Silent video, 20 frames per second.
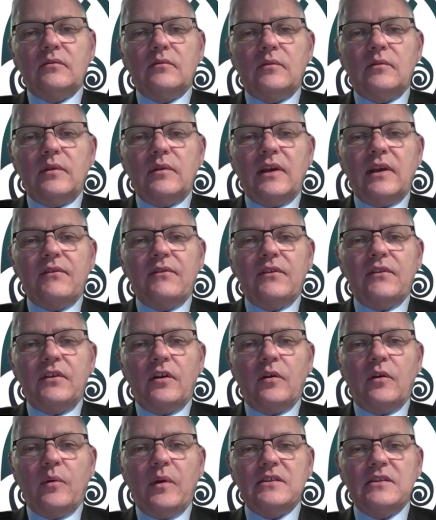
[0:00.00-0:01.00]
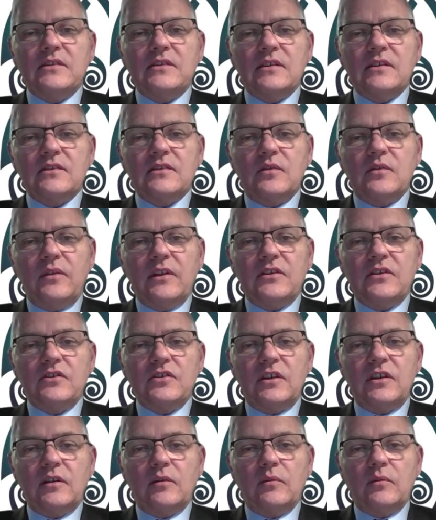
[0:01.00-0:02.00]
We have the Norwegians who this
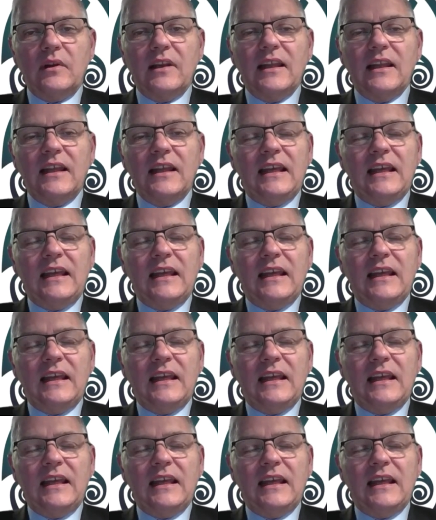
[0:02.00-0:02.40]
year will